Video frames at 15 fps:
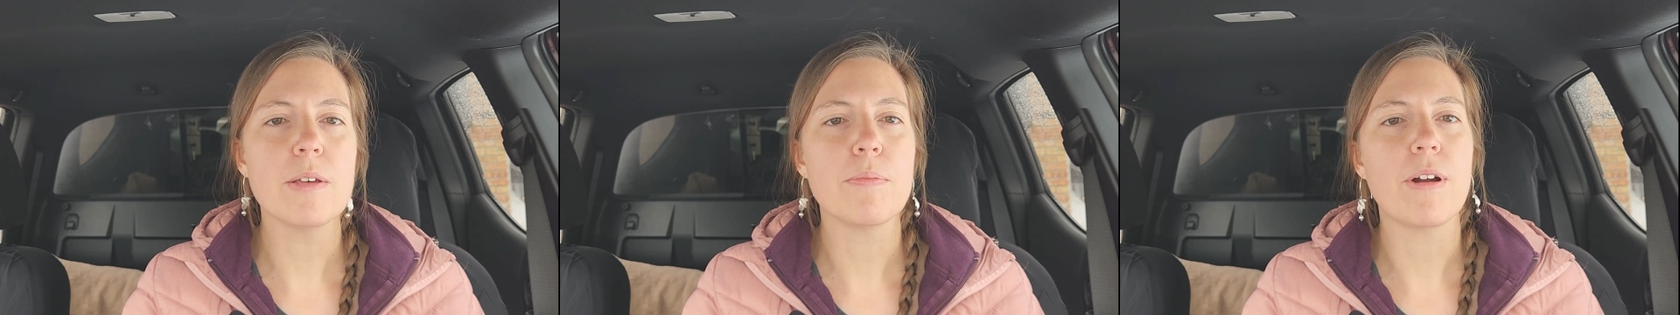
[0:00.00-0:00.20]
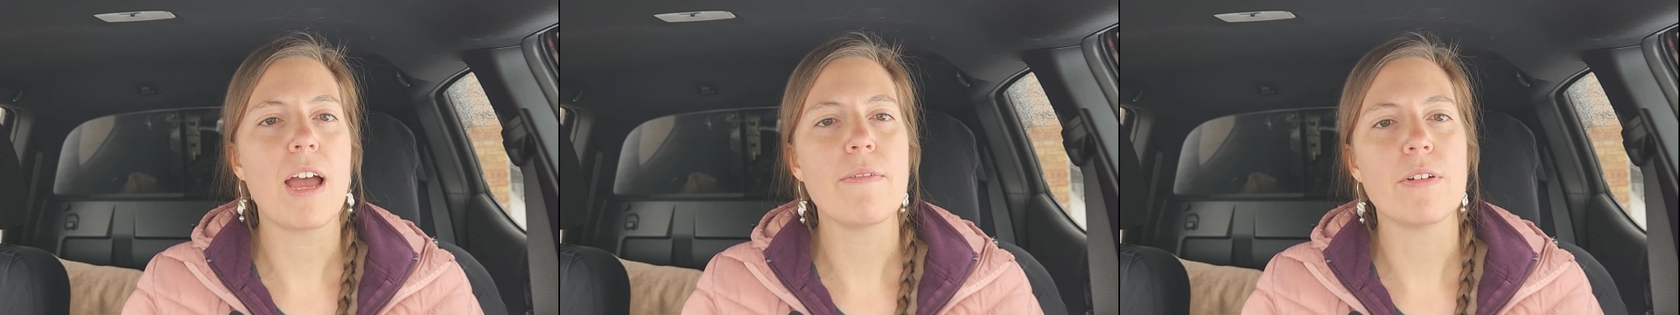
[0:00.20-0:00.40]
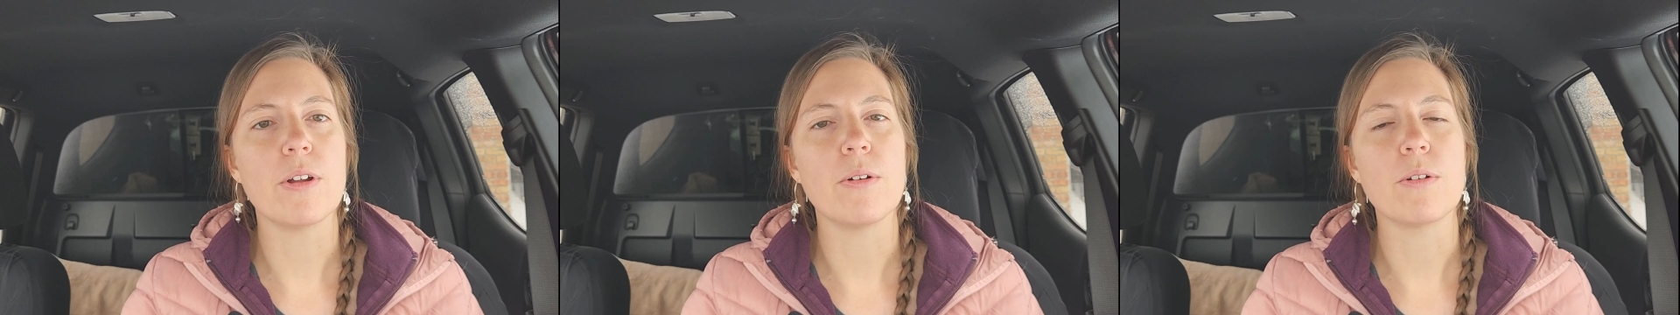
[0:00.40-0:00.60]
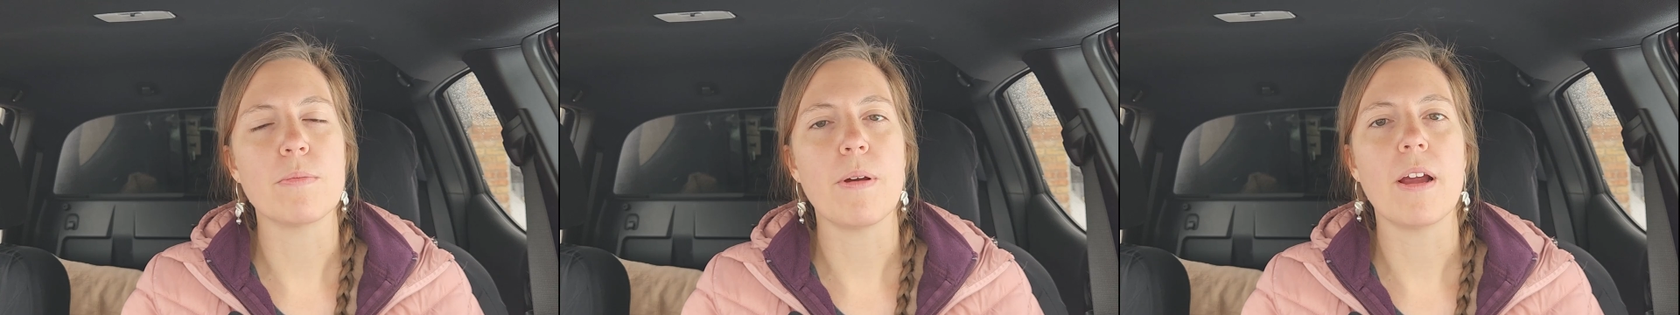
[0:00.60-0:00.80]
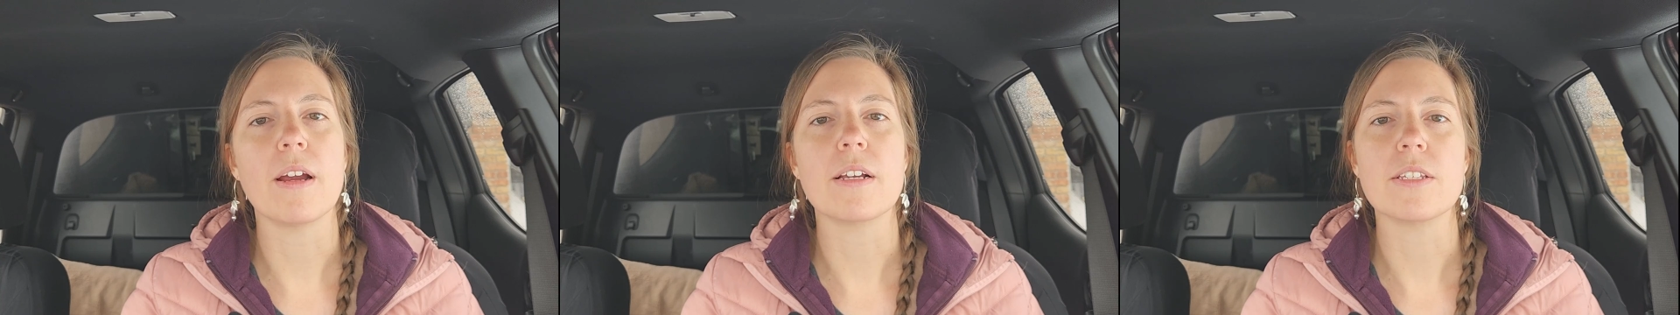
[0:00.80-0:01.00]
private-owned
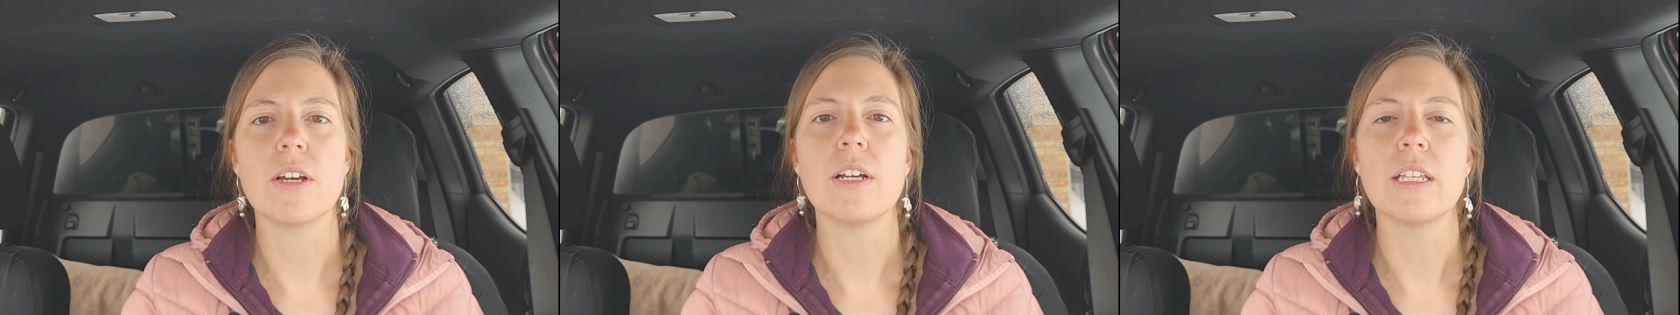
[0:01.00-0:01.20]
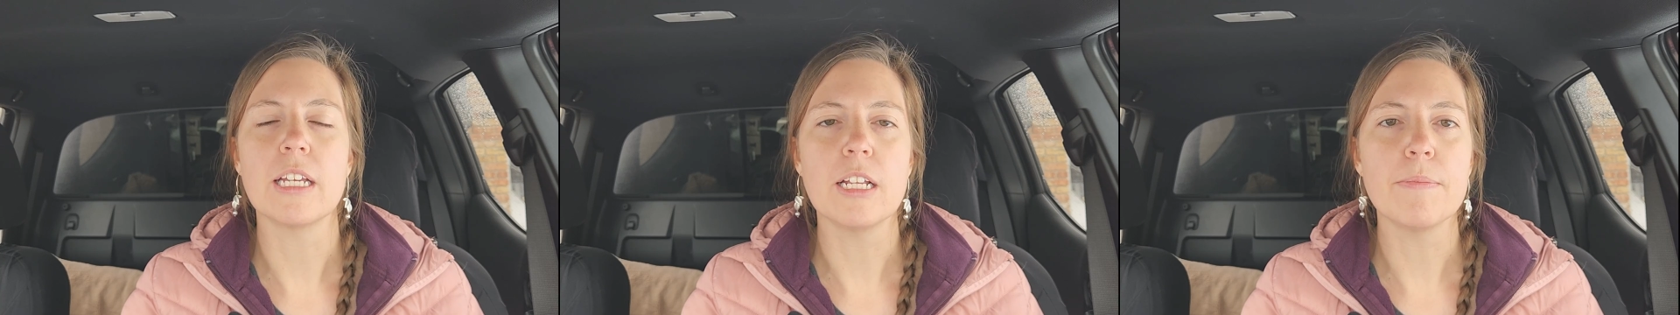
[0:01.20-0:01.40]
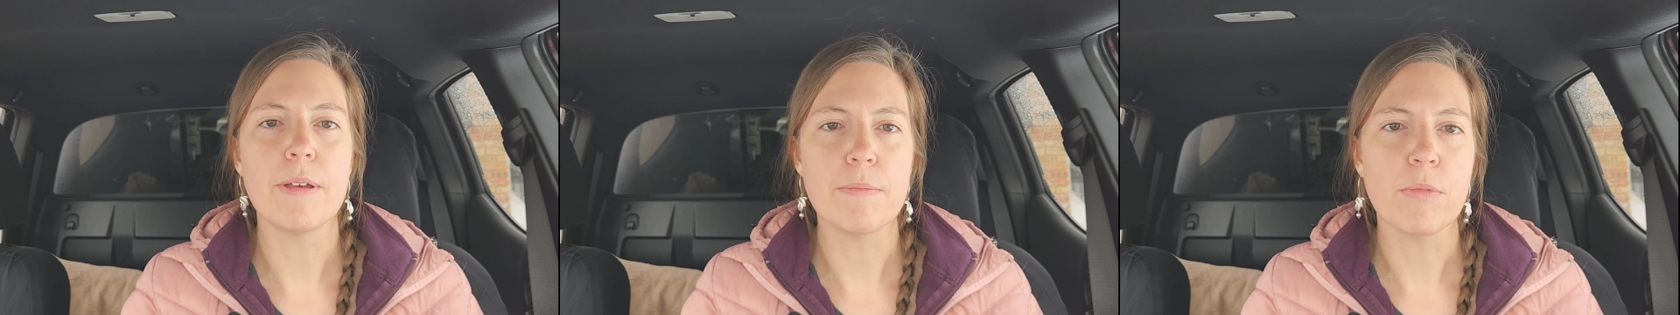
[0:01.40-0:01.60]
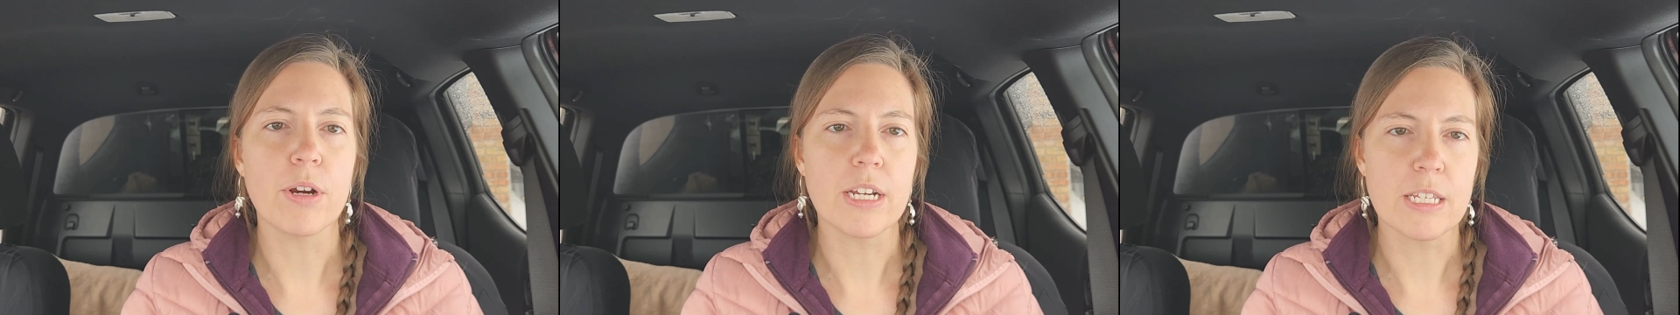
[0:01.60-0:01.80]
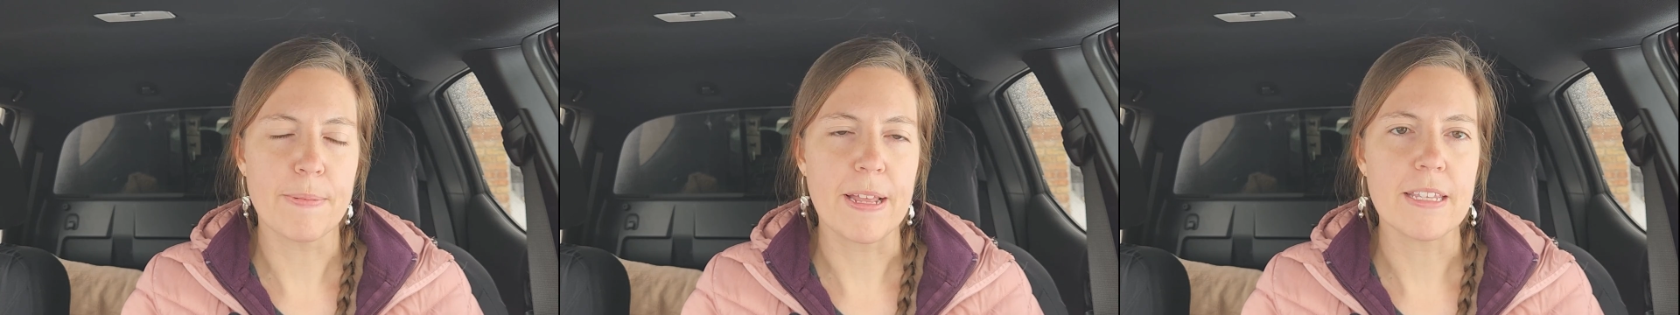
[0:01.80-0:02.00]
parks are a little bit more
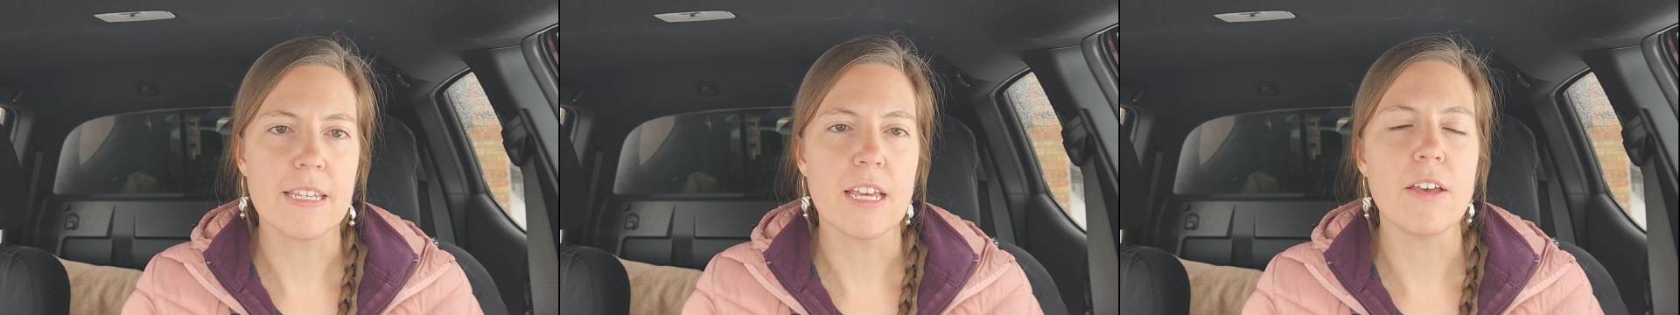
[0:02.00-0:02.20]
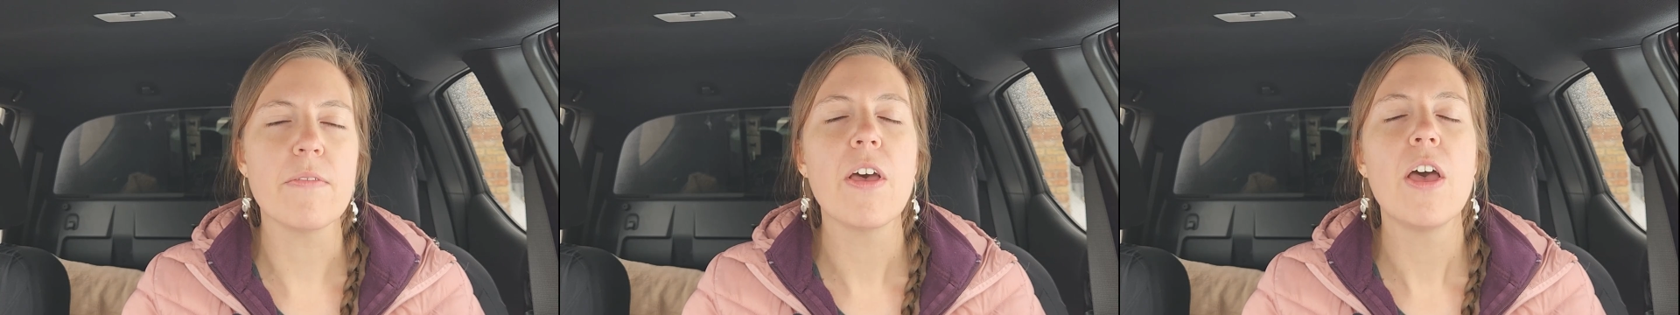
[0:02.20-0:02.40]
expensive.